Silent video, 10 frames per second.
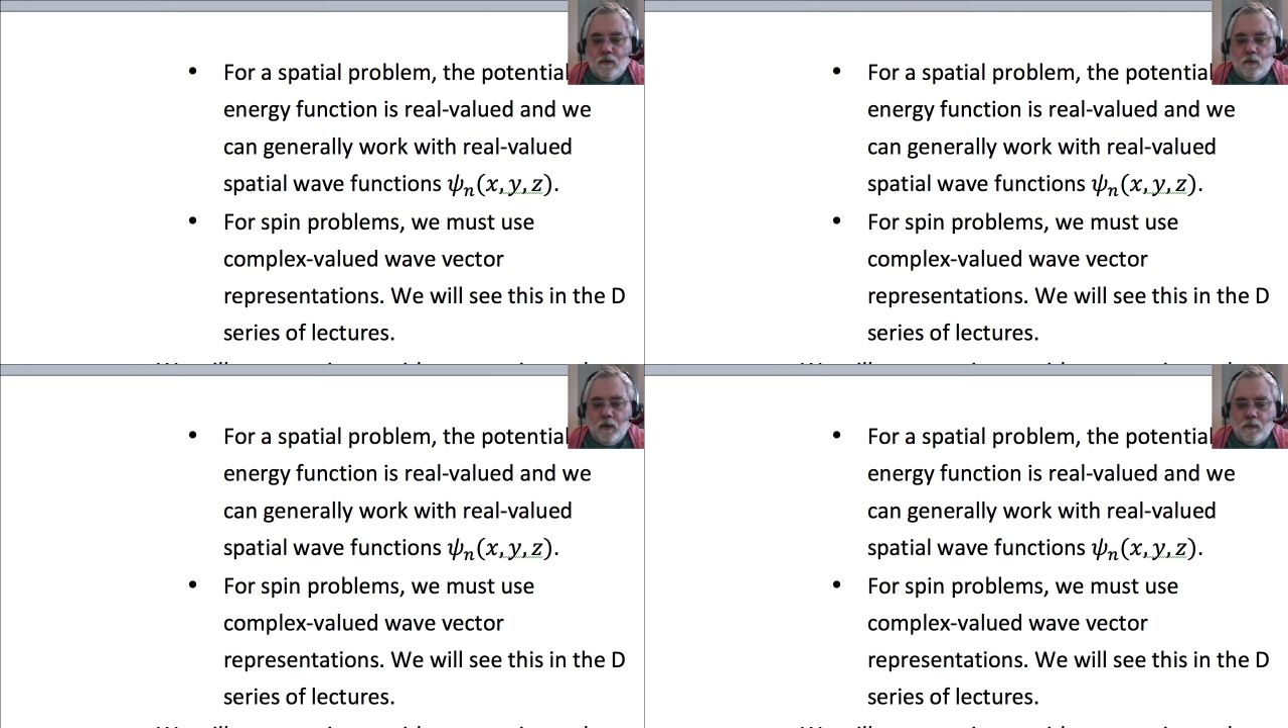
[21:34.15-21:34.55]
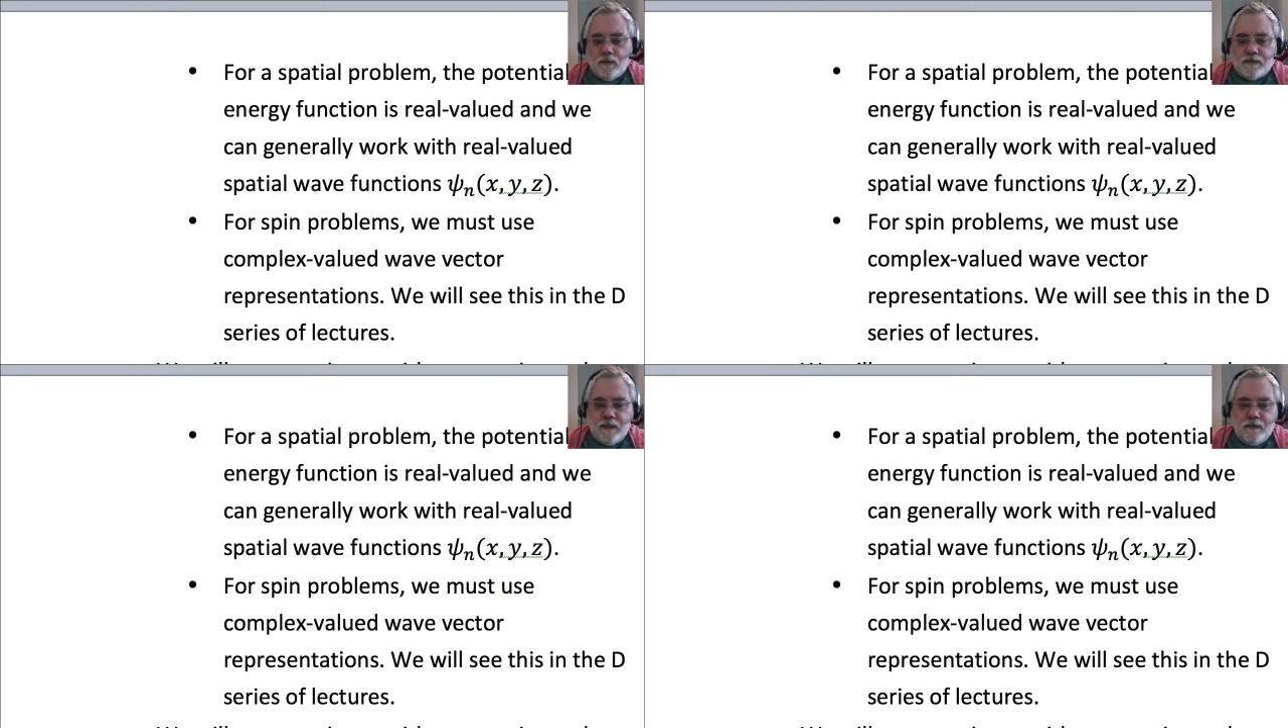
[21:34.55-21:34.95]
We
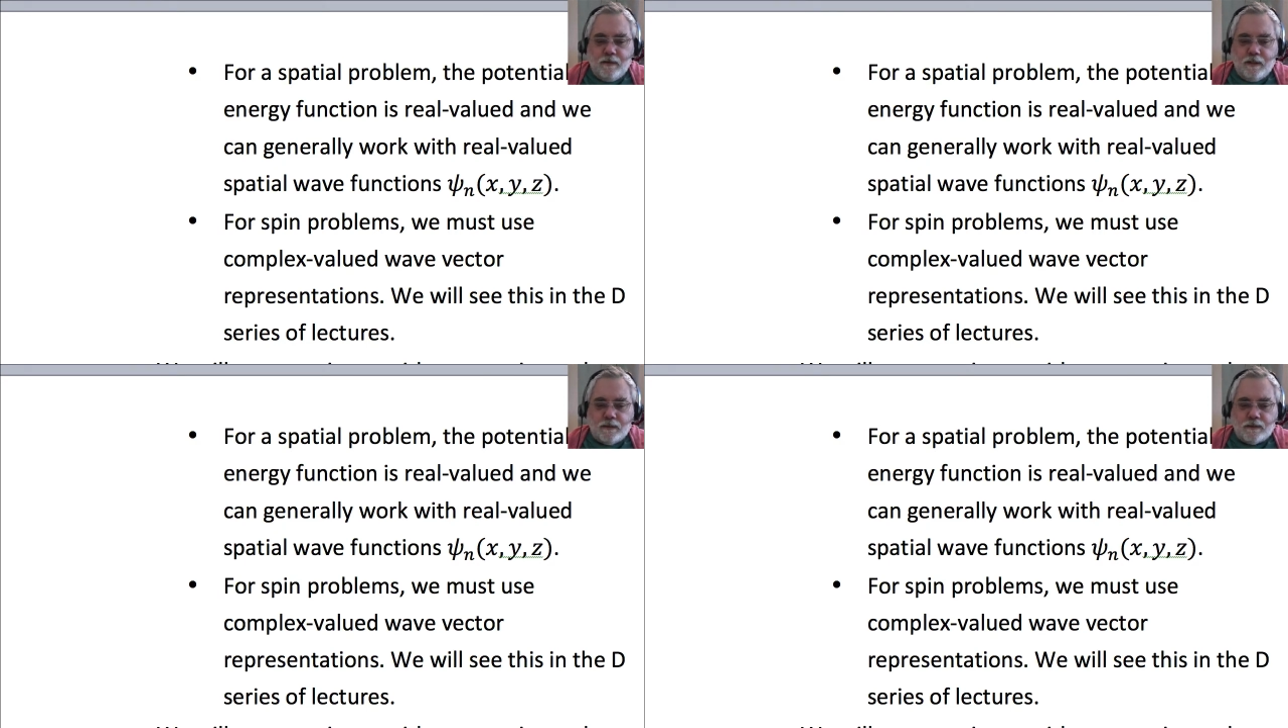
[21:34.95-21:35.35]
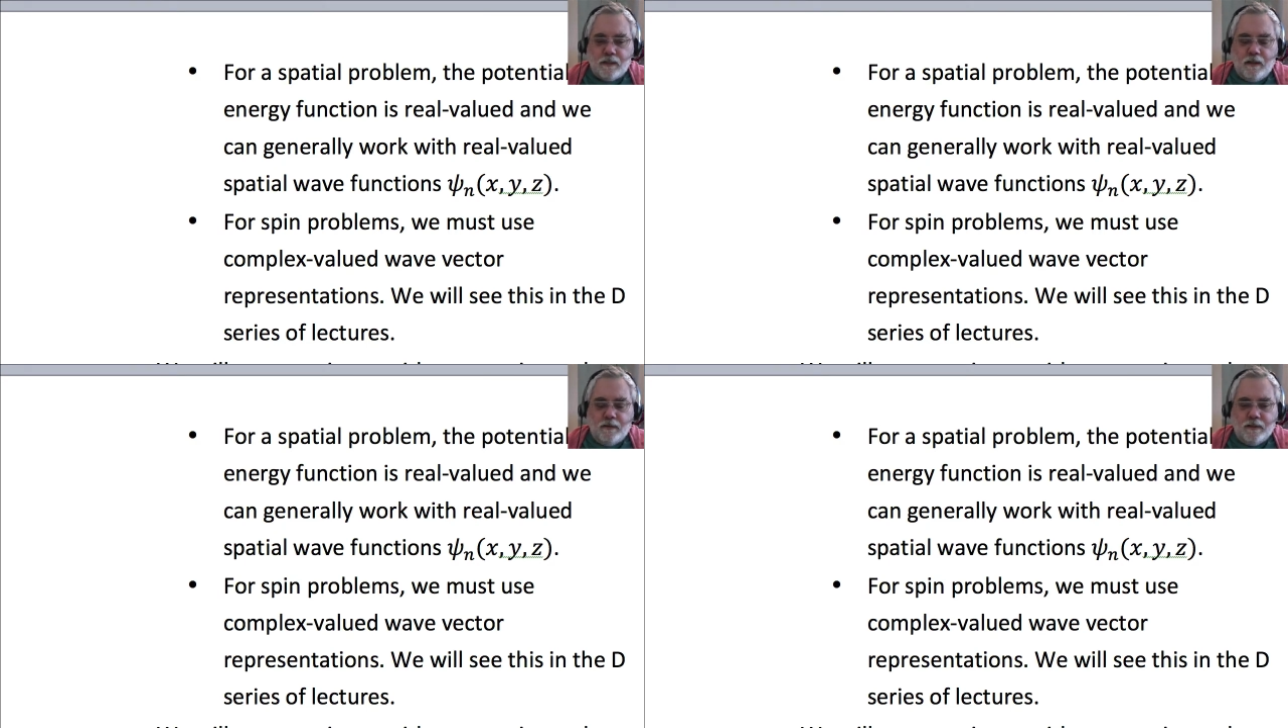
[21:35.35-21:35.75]
will see this
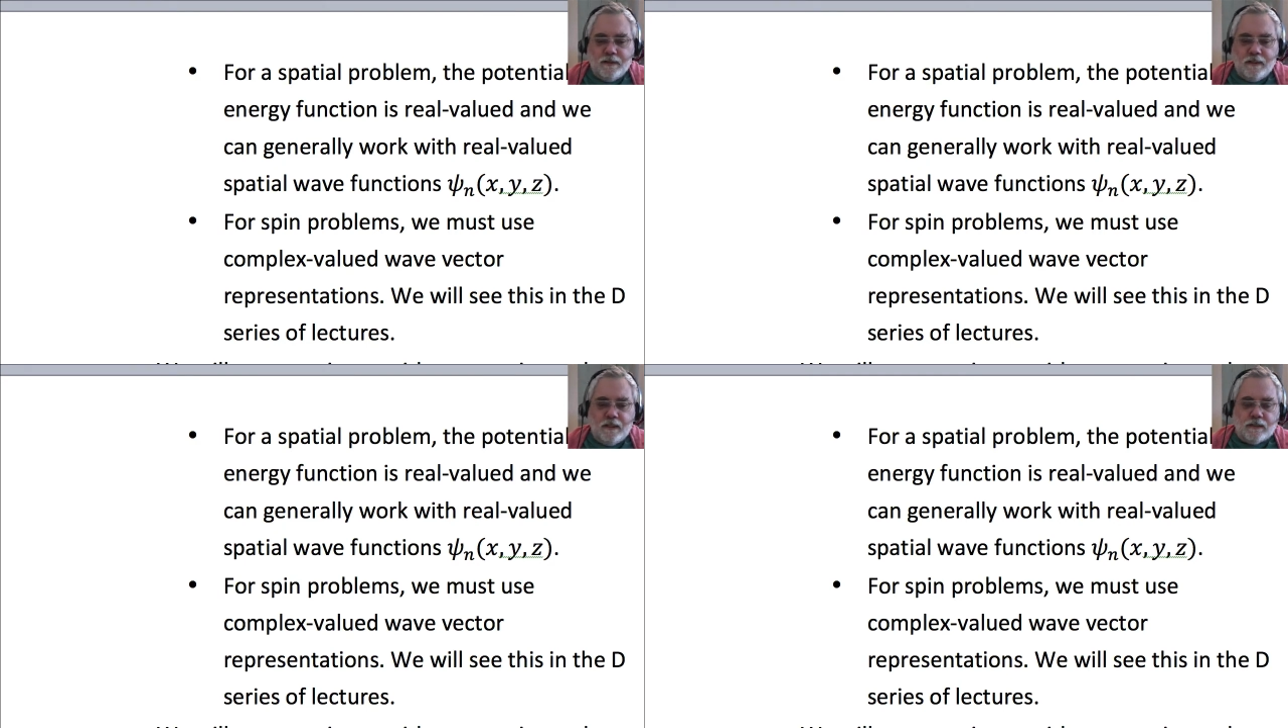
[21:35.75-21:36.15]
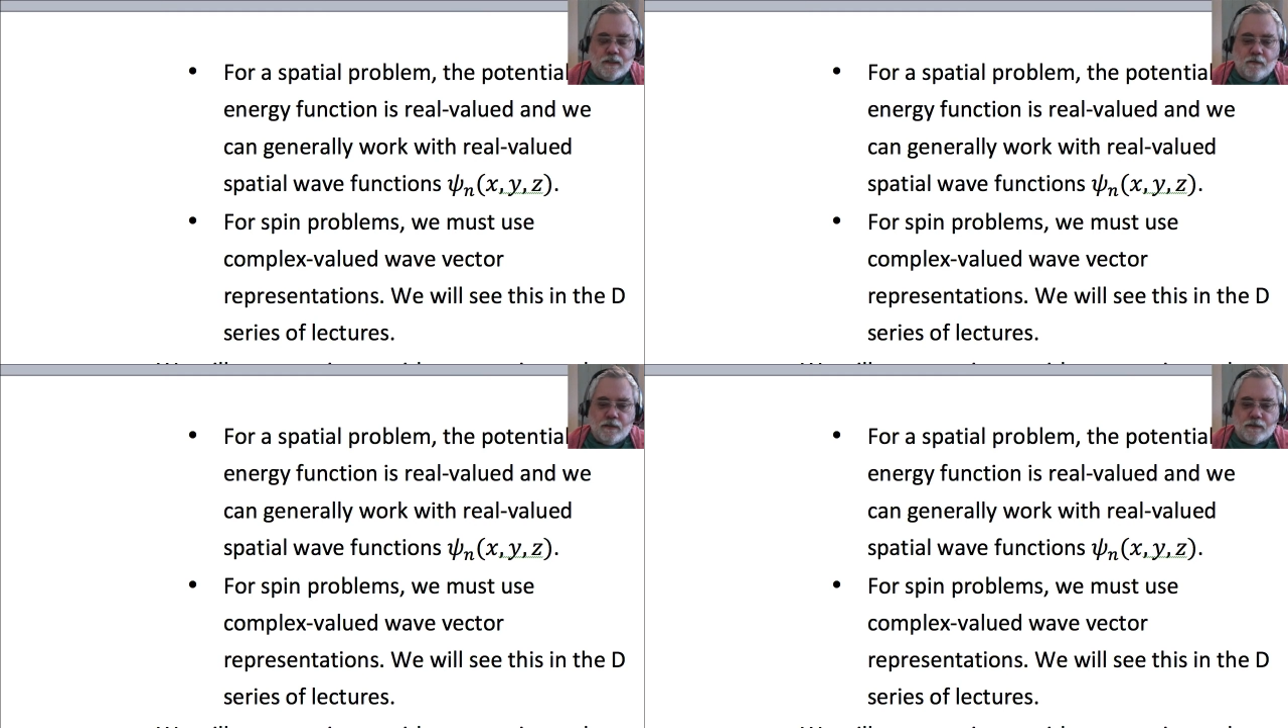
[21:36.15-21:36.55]
in the D
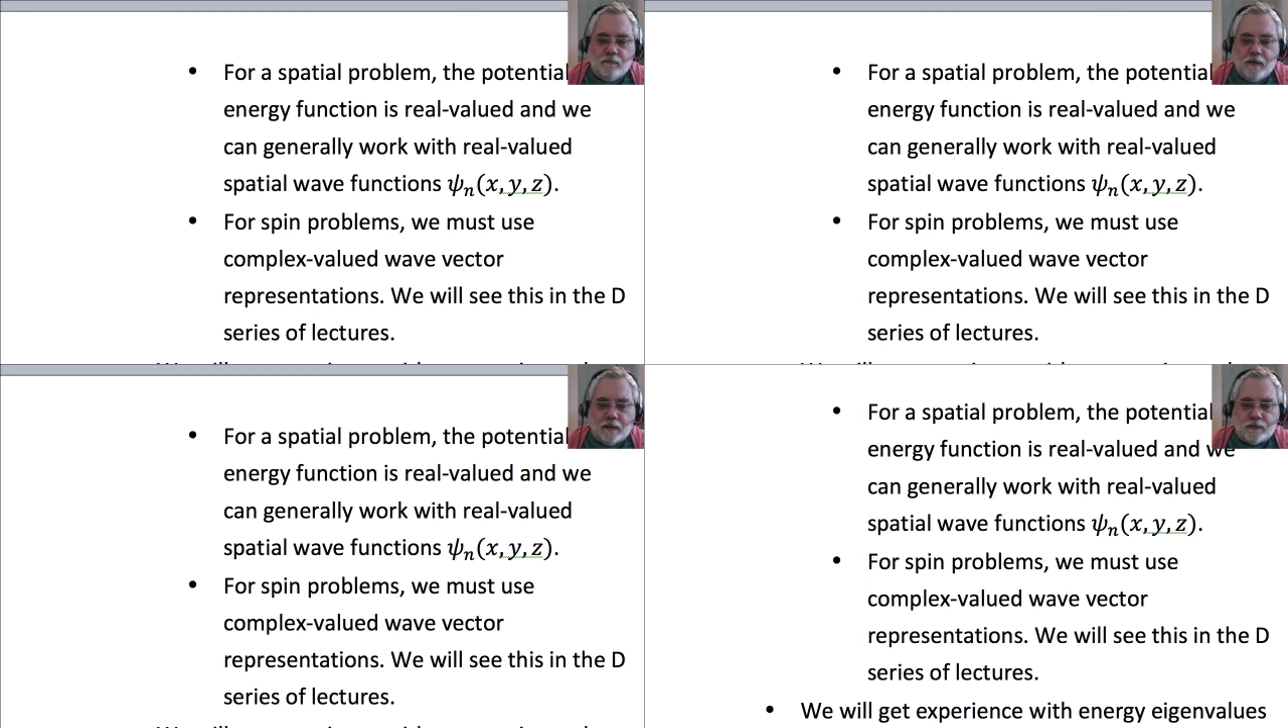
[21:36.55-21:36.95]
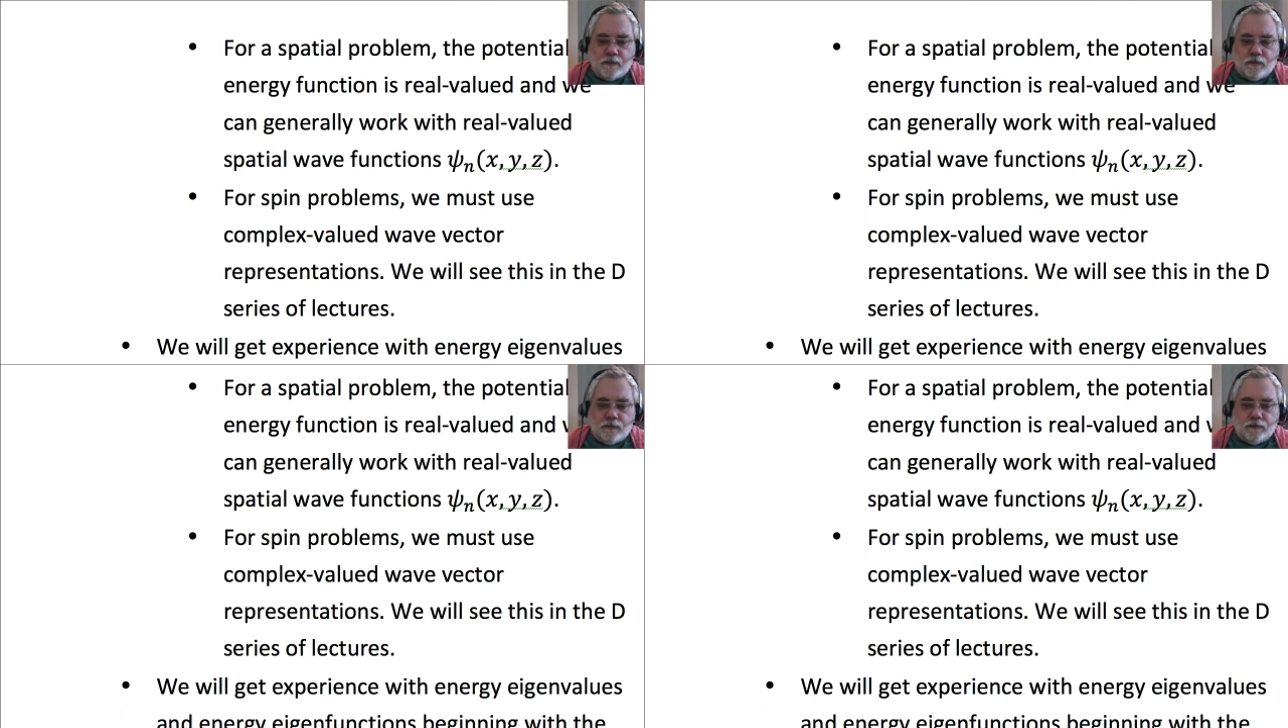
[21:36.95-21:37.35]
series of
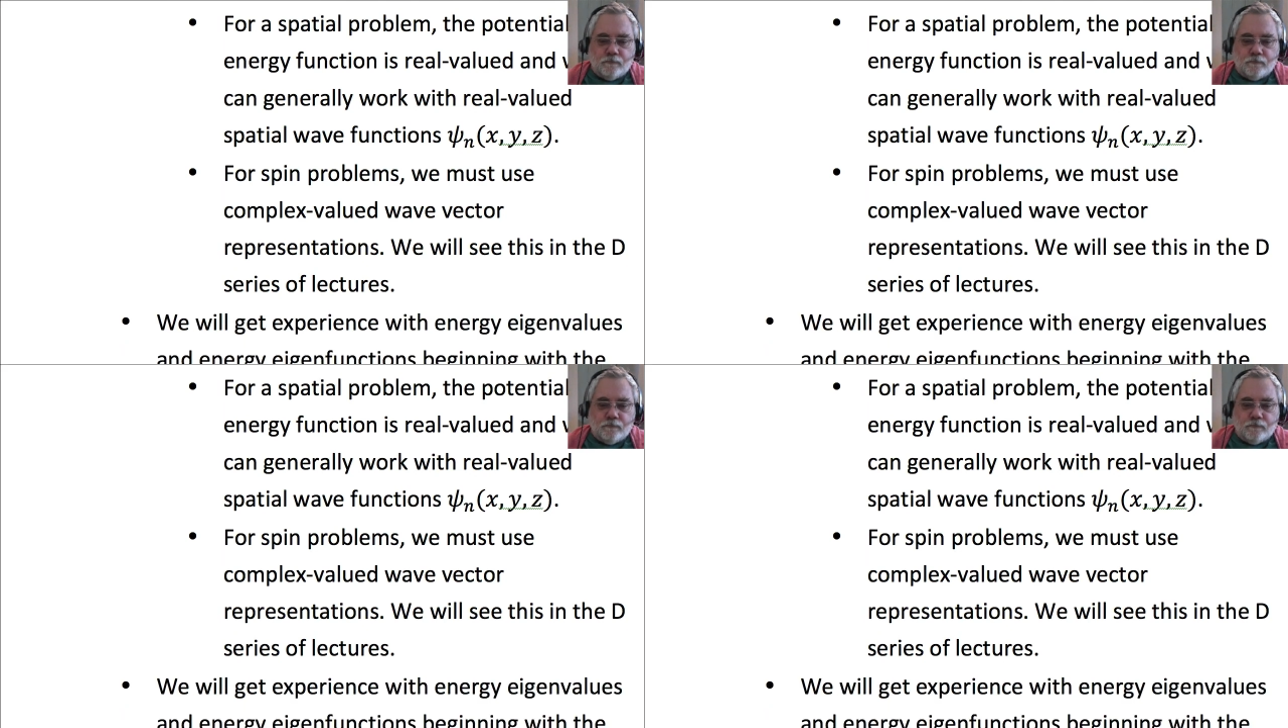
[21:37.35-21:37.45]
lectures.